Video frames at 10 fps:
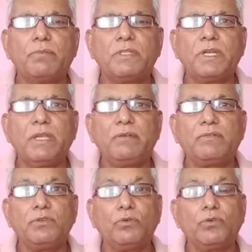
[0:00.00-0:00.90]
in the name of
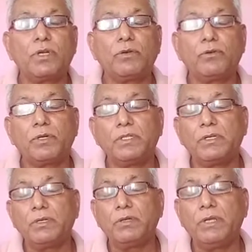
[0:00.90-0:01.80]
the owner, not in the
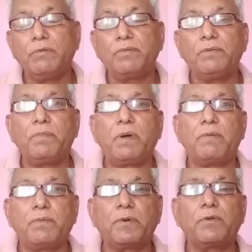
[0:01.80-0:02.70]
name of the power
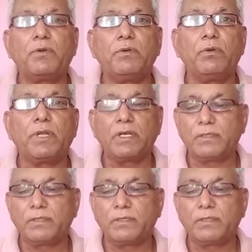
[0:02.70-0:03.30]
of attorney holder.